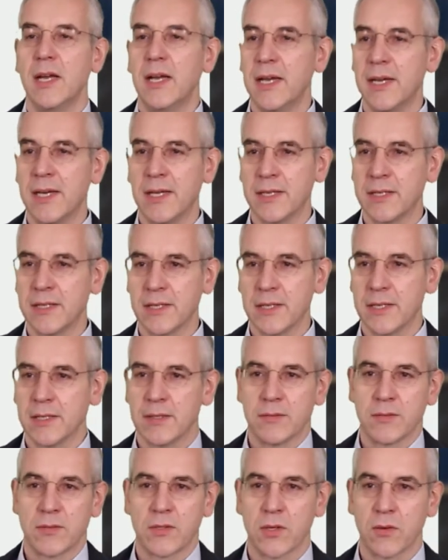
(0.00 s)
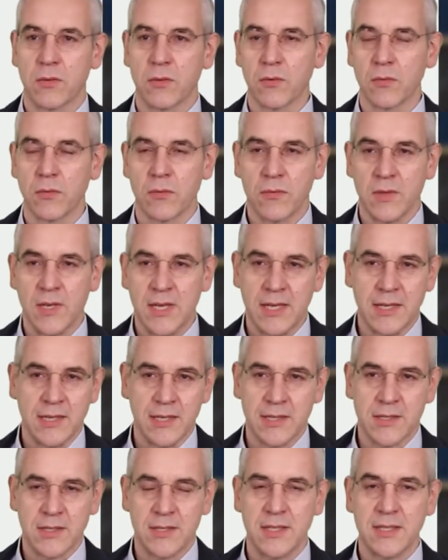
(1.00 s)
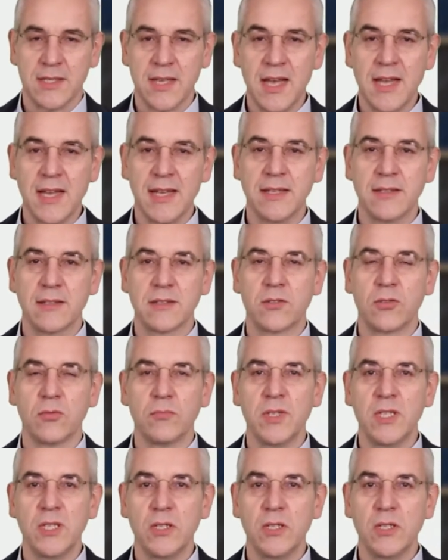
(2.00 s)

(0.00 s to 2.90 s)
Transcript: And uh, so it is designed to be